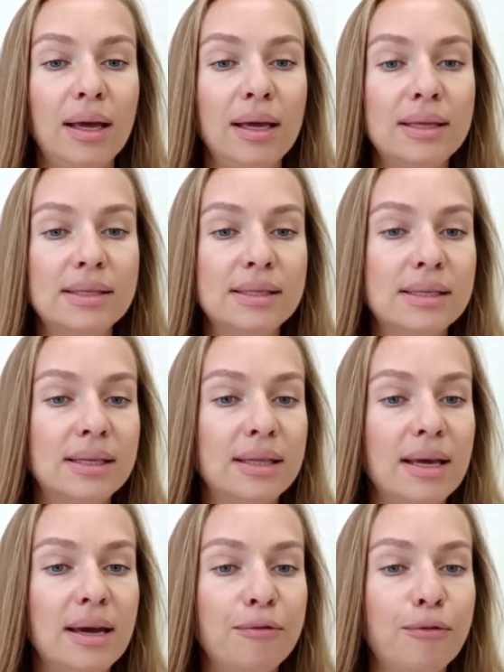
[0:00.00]
It's
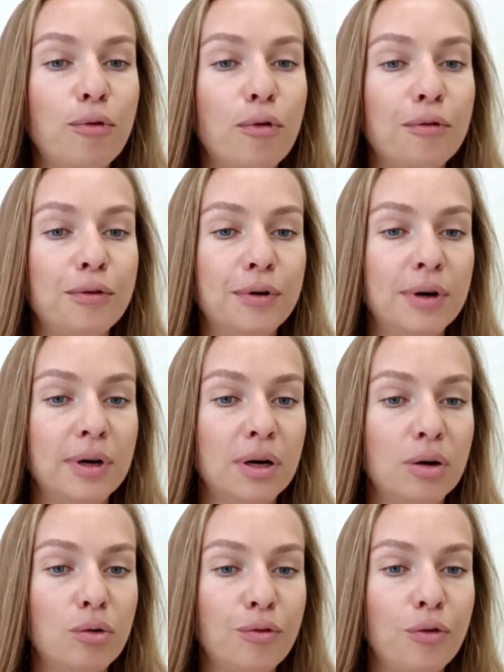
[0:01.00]
the 4th
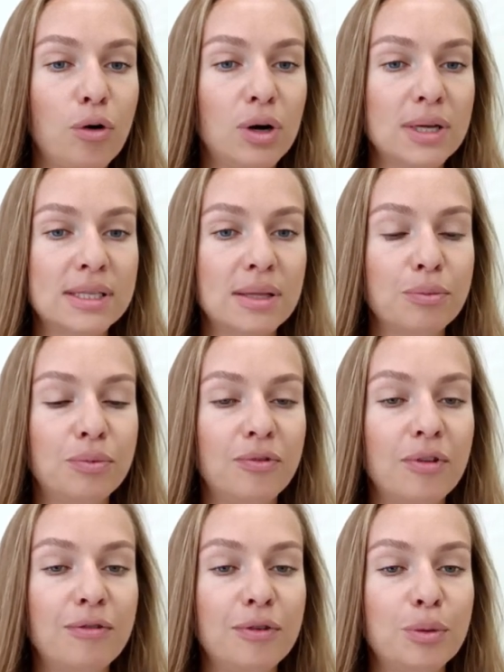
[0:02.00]
of August and
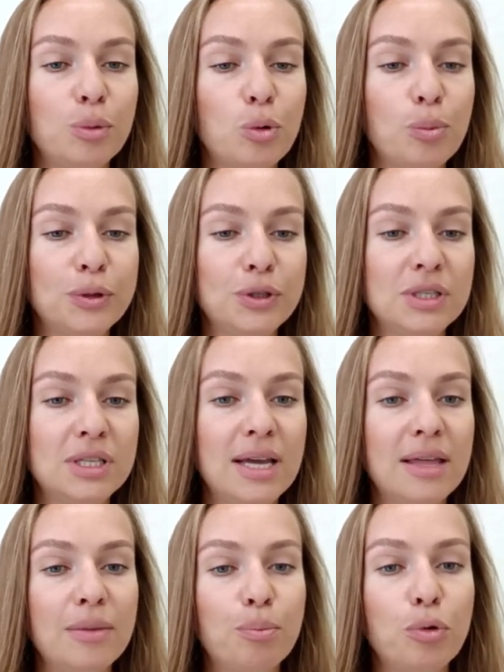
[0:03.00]
Ethereum opened
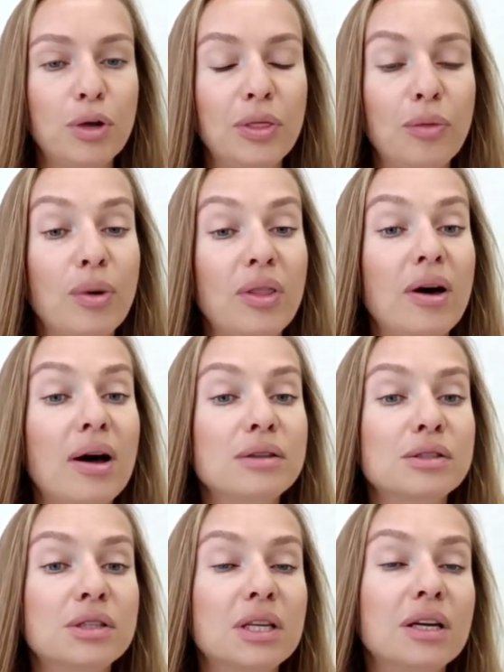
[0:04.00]
today at the point
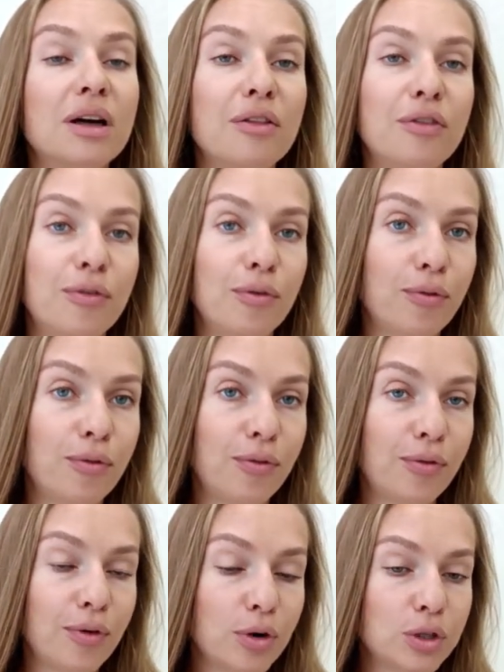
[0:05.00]

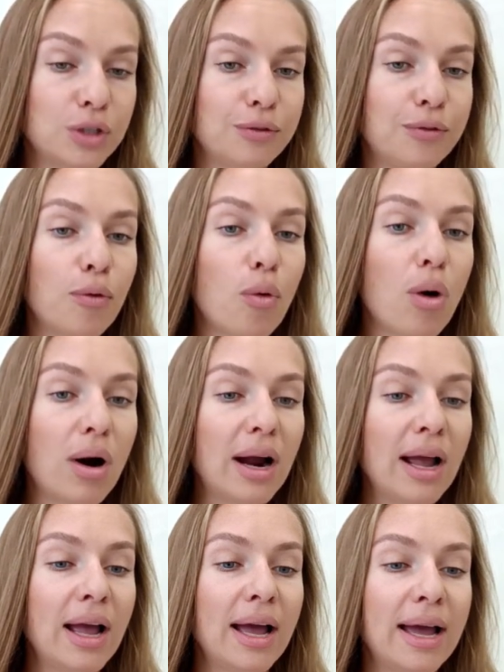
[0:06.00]

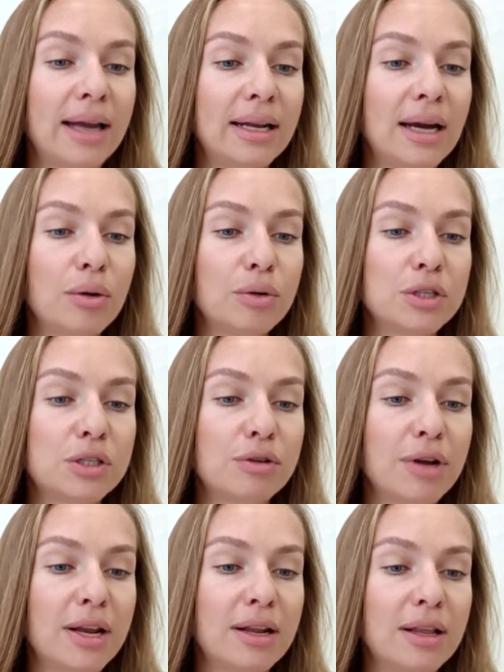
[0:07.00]
1,834 and now it is
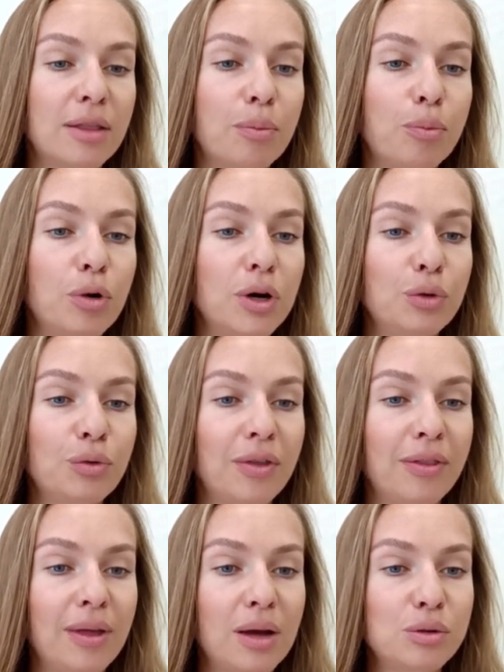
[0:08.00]
trading at the point
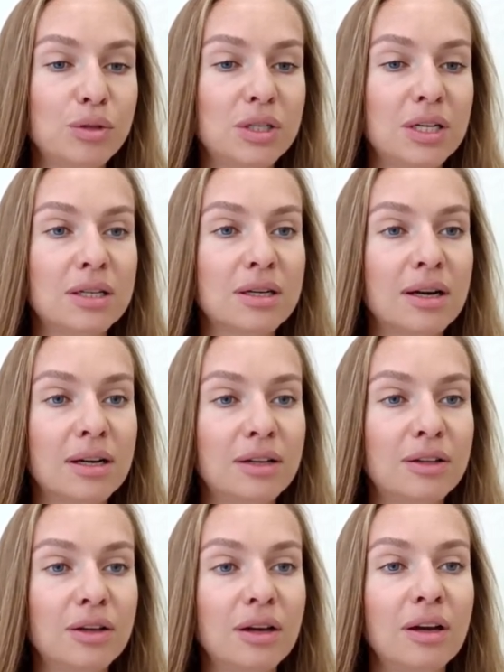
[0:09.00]

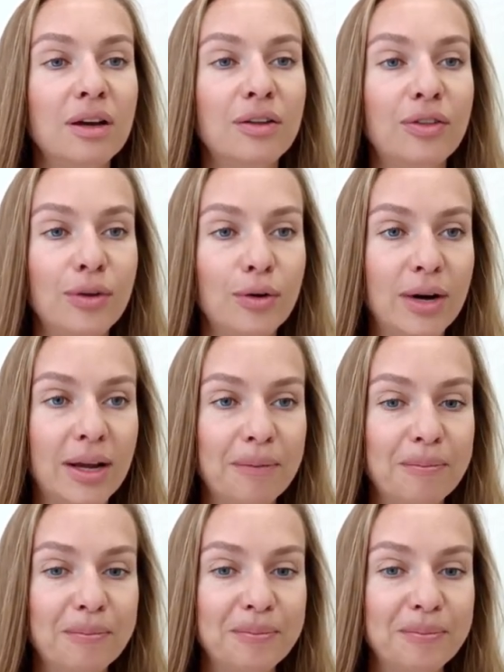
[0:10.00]
1,830.